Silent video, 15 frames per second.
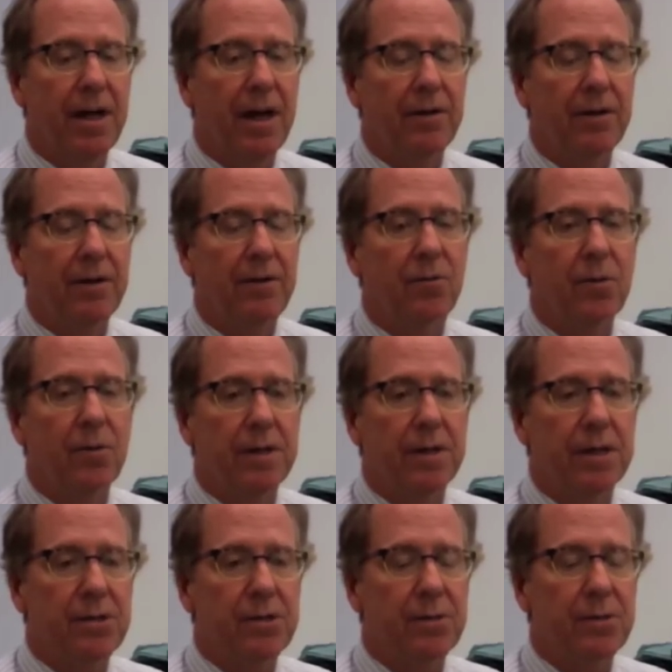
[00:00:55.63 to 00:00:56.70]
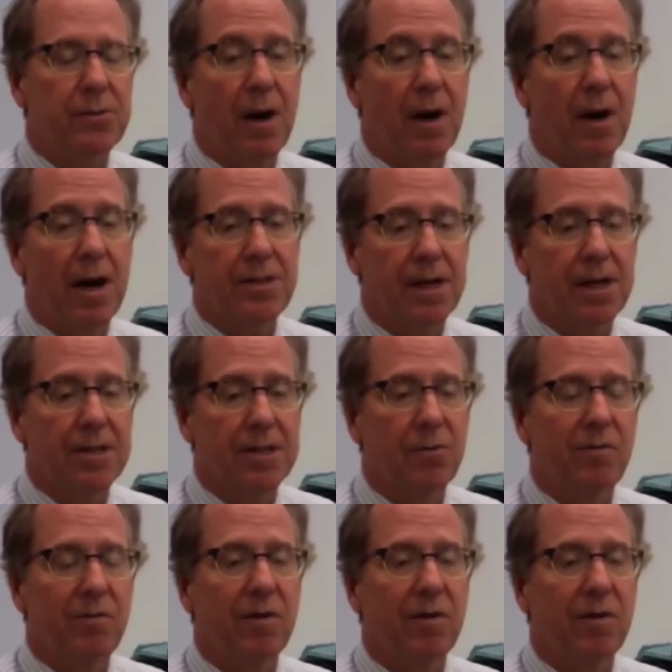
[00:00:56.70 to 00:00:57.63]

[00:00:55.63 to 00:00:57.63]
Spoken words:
And through this process,